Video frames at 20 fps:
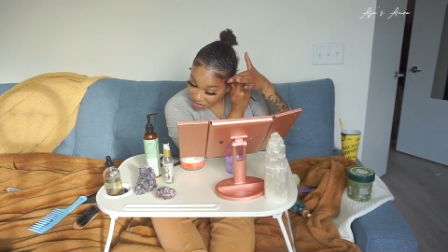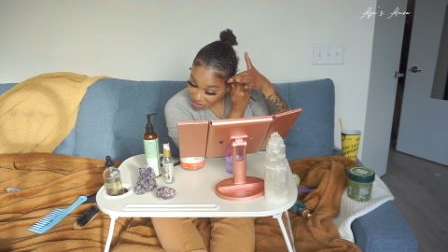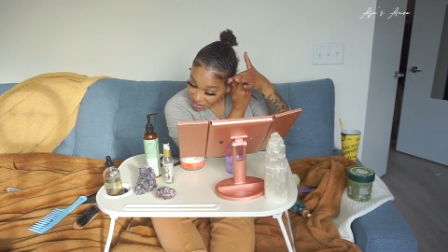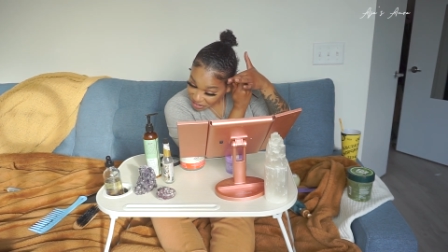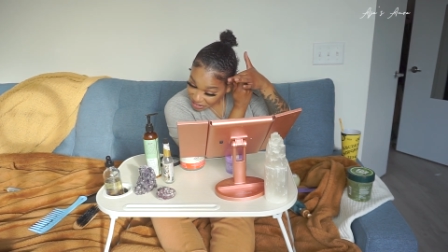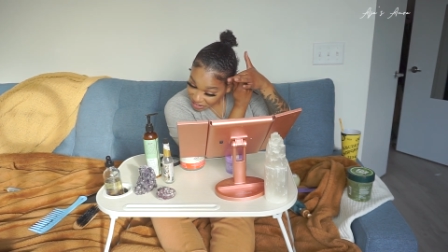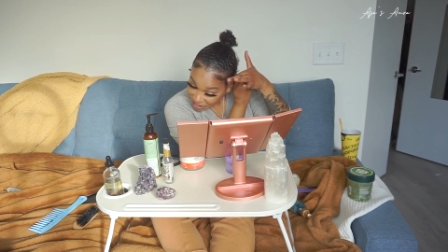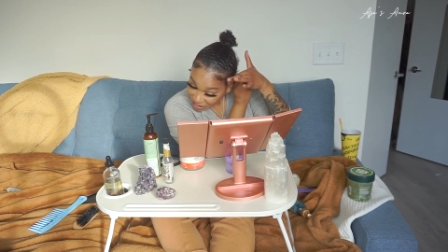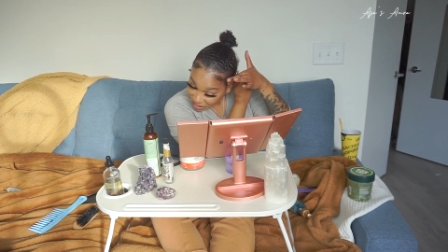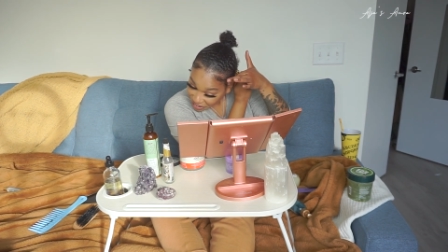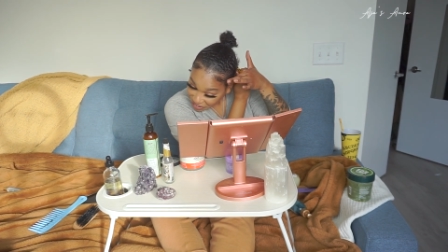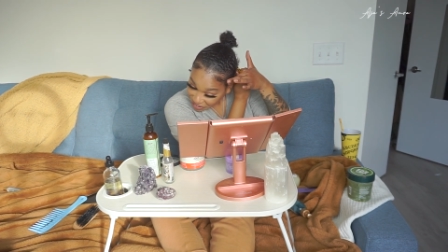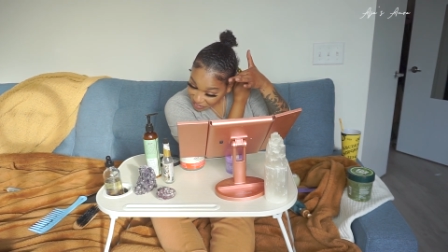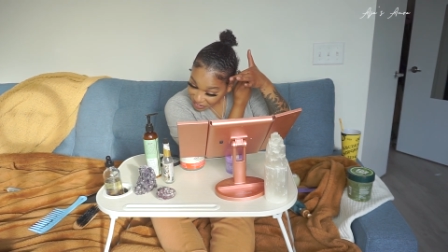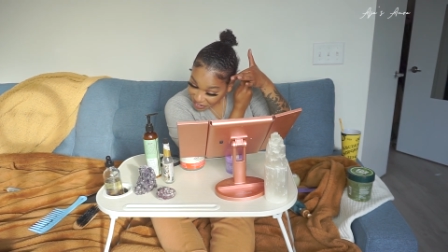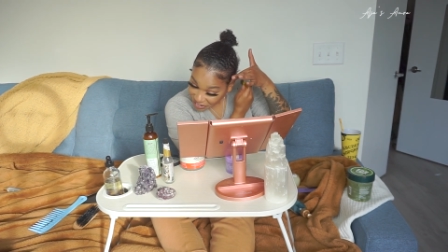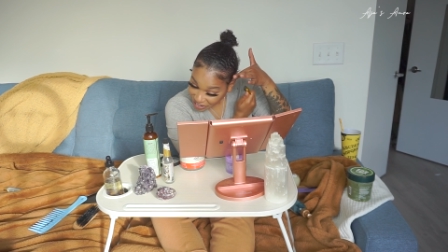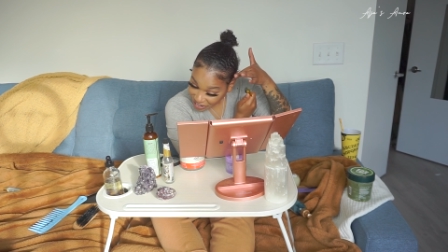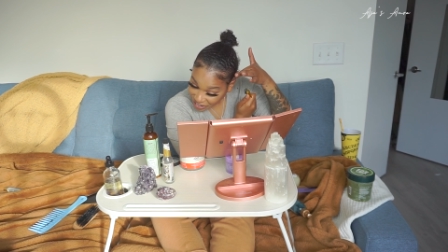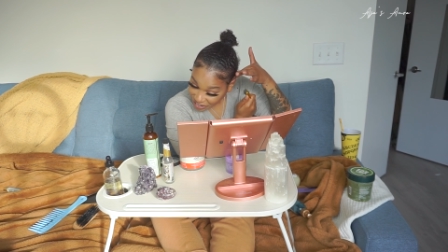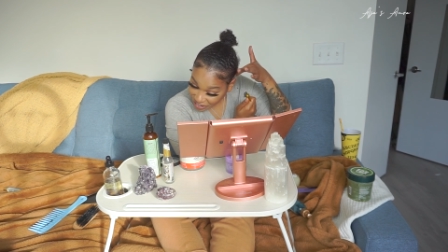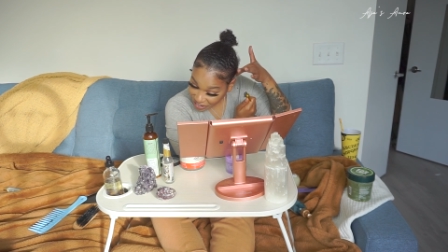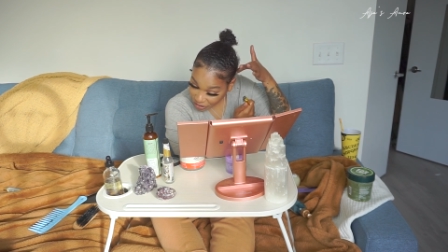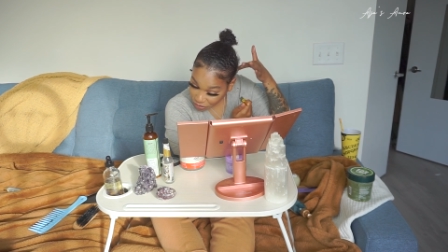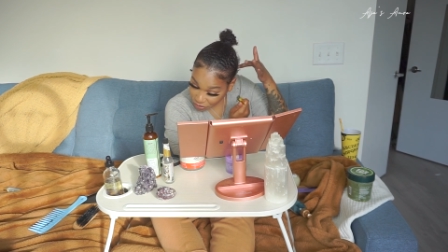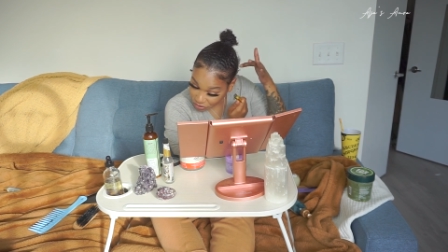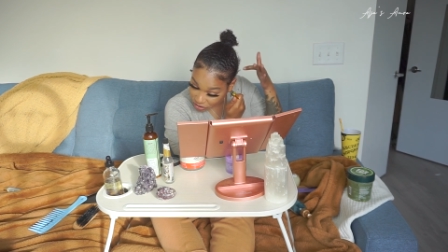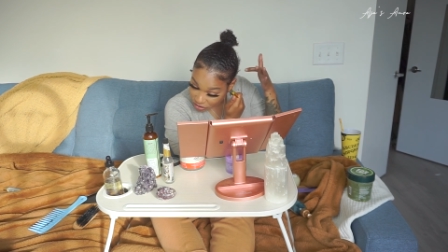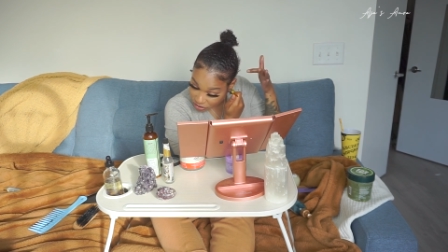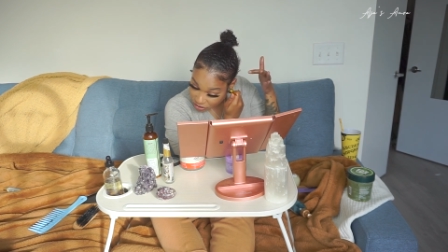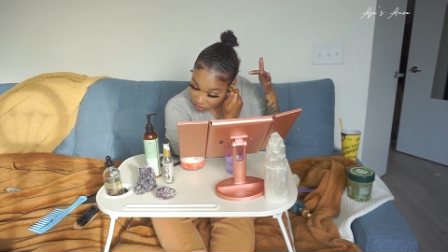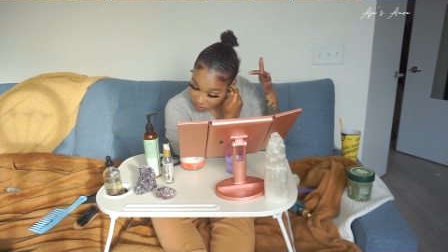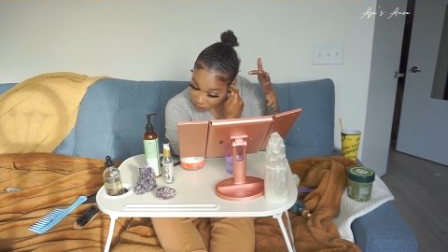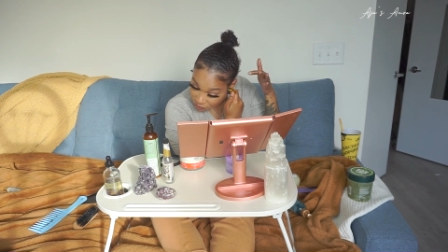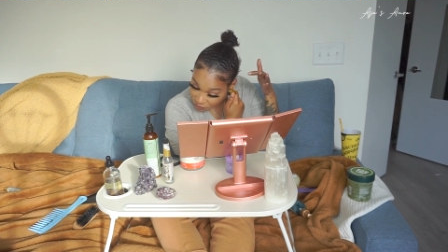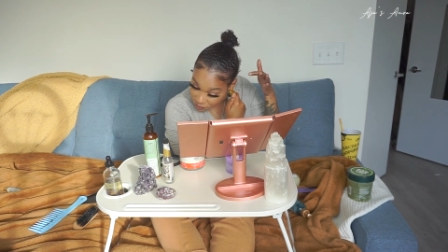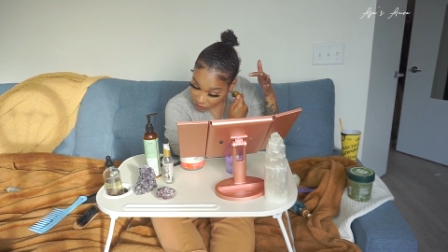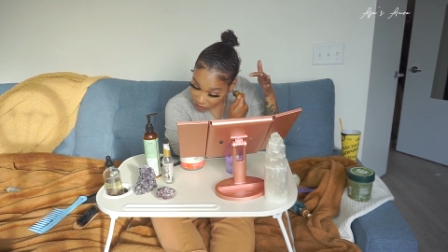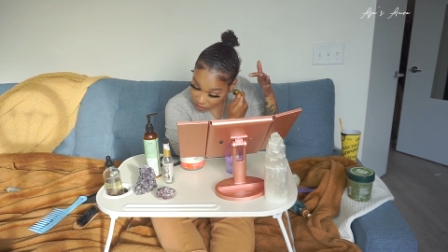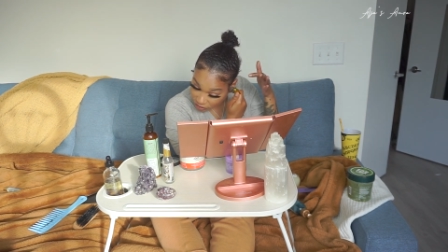So it was just a
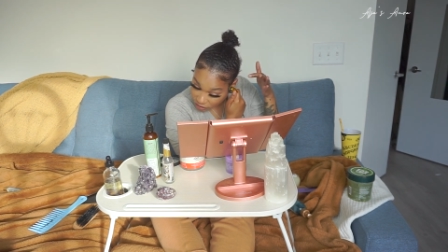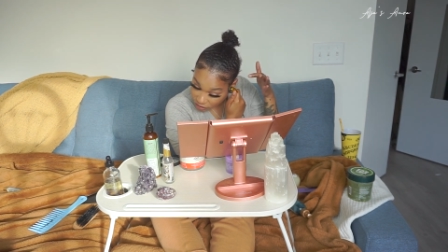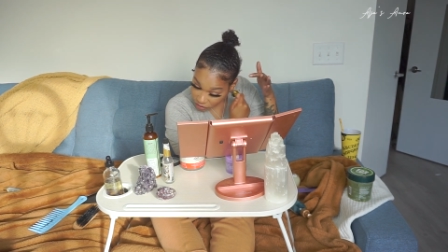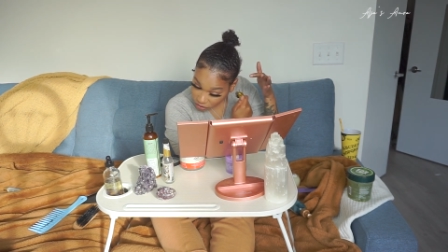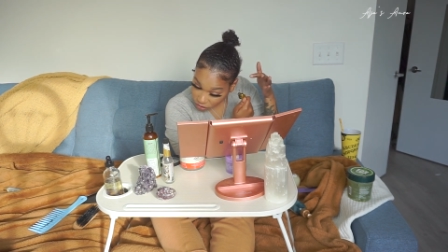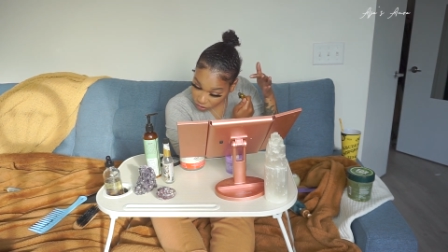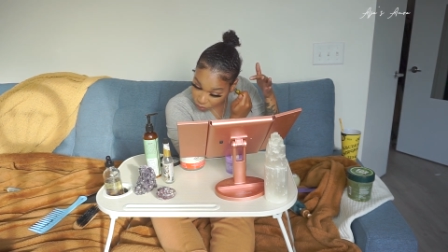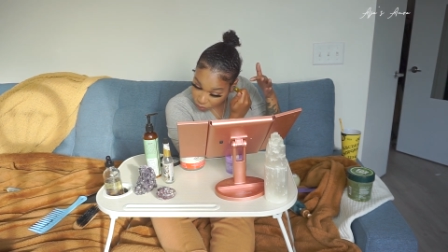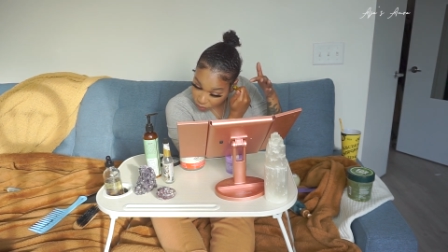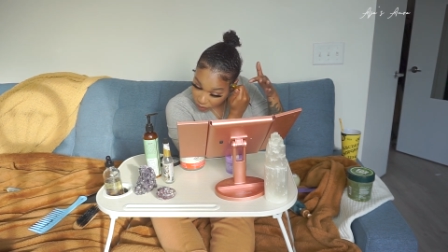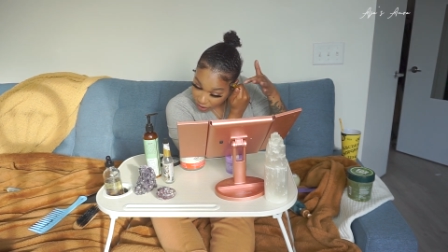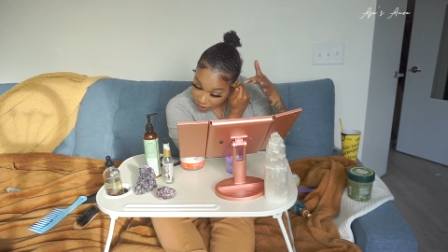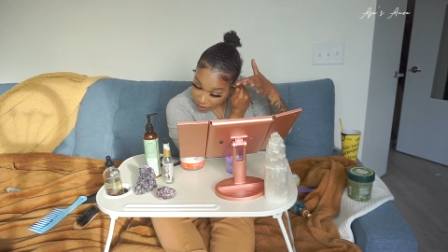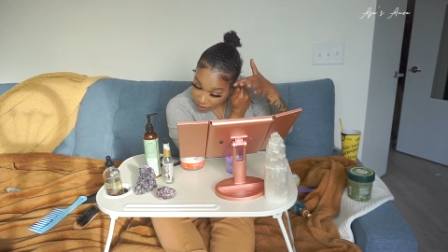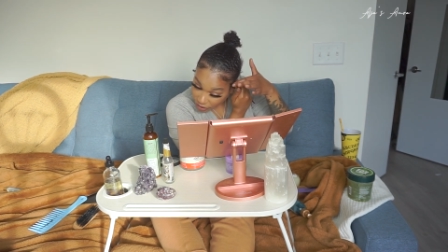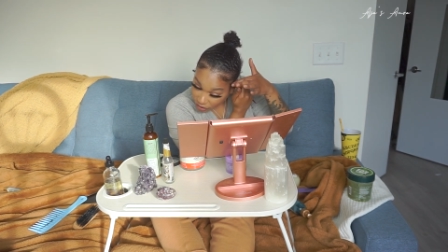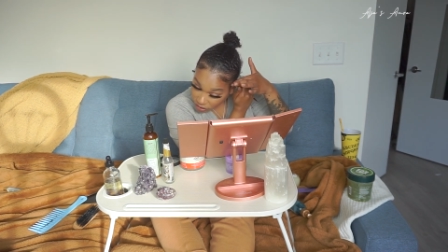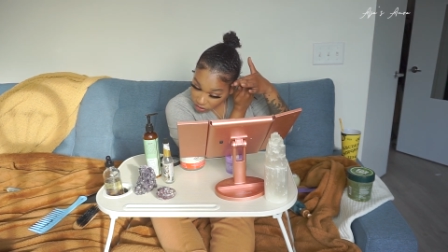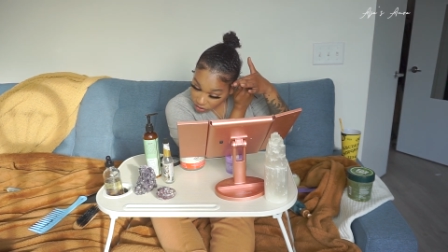fun little way